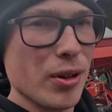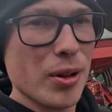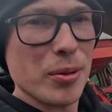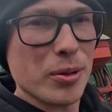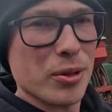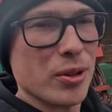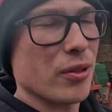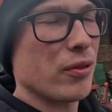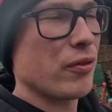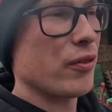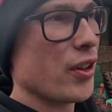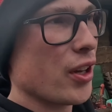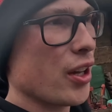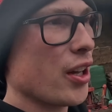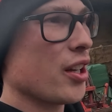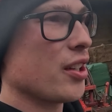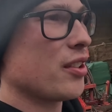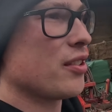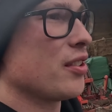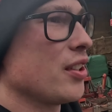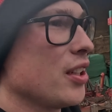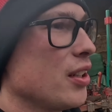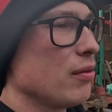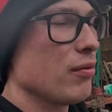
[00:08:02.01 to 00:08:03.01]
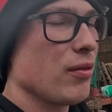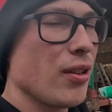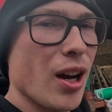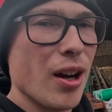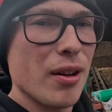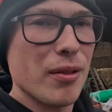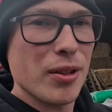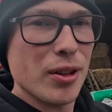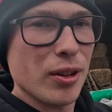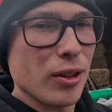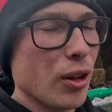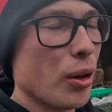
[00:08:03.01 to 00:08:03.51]
groups of 30
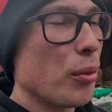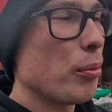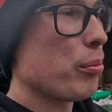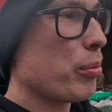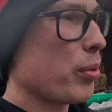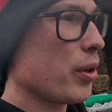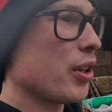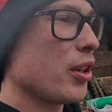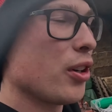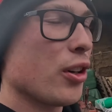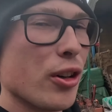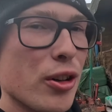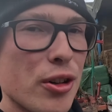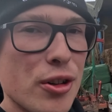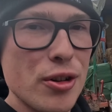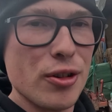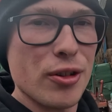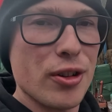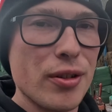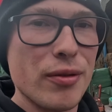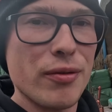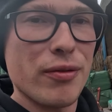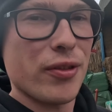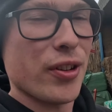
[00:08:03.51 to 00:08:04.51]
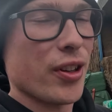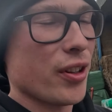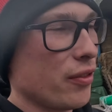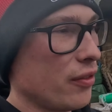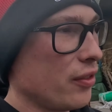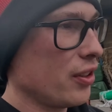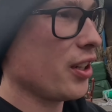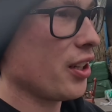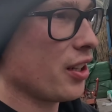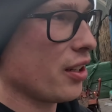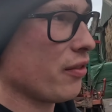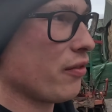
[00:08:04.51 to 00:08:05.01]
rather than lumping
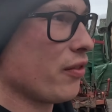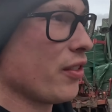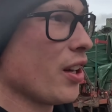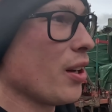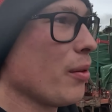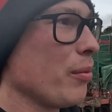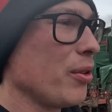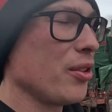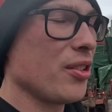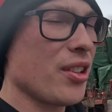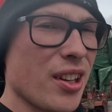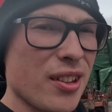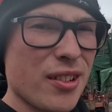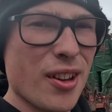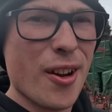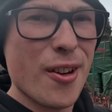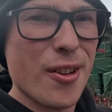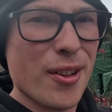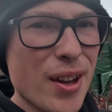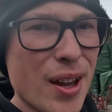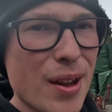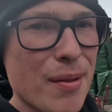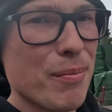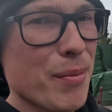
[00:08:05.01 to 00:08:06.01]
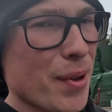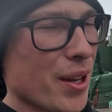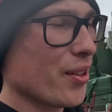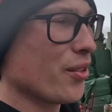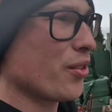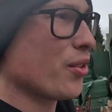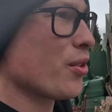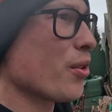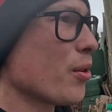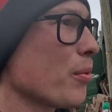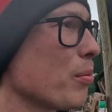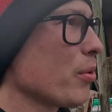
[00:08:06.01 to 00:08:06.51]
150 in a field because they don't get
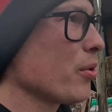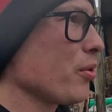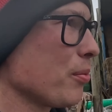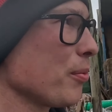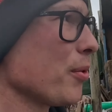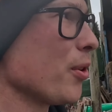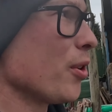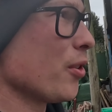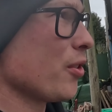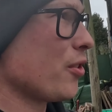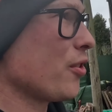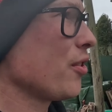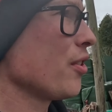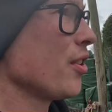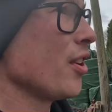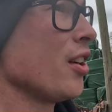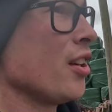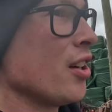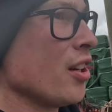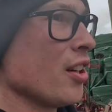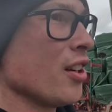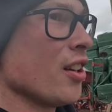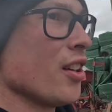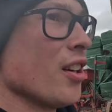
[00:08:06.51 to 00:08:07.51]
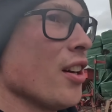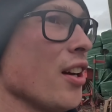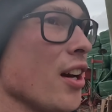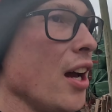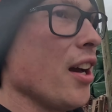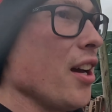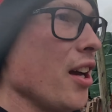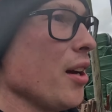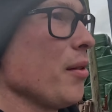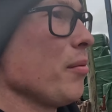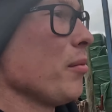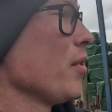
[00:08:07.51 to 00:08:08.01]
mixed up as much.
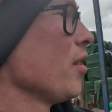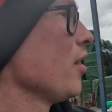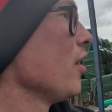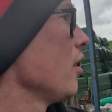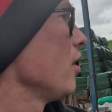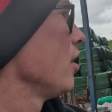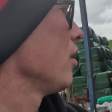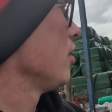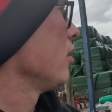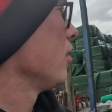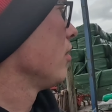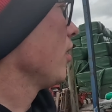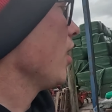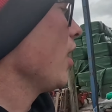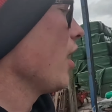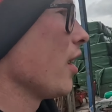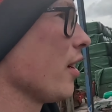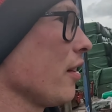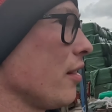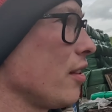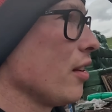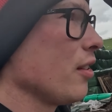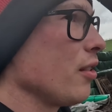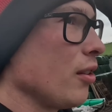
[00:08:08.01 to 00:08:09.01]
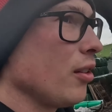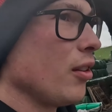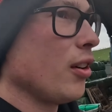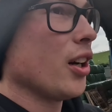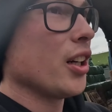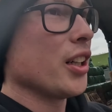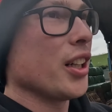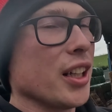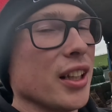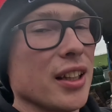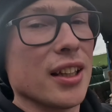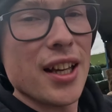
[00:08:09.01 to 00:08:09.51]
Right, all
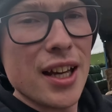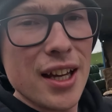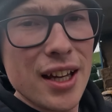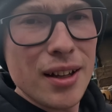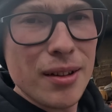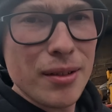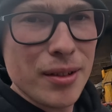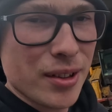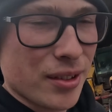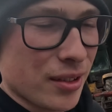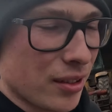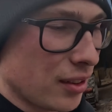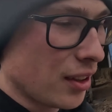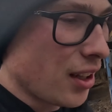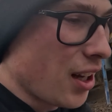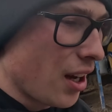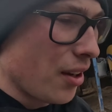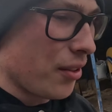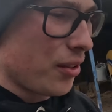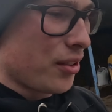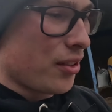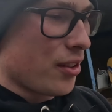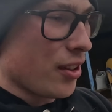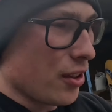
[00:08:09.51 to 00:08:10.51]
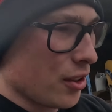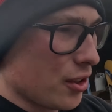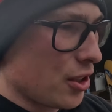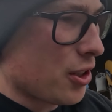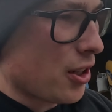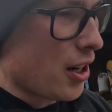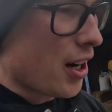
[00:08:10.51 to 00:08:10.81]
I need now is the livestock